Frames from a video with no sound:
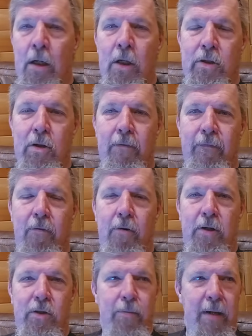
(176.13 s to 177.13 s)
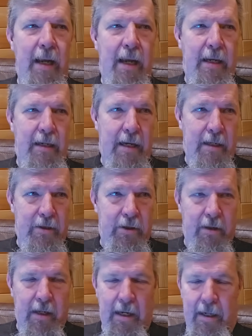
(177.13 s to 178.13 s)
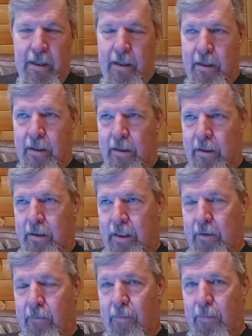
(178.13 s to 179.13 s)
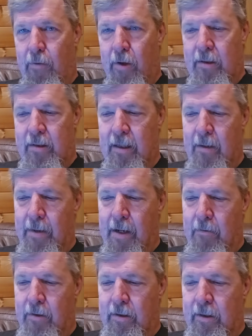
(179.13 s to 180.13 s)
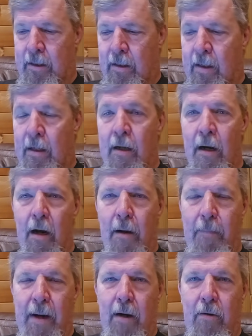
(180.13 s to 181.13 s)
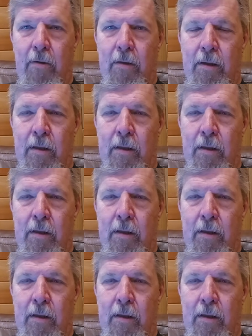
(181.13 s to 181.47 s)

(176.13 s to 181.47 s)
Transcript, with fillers: So, of course, we had yesterday the reports come out about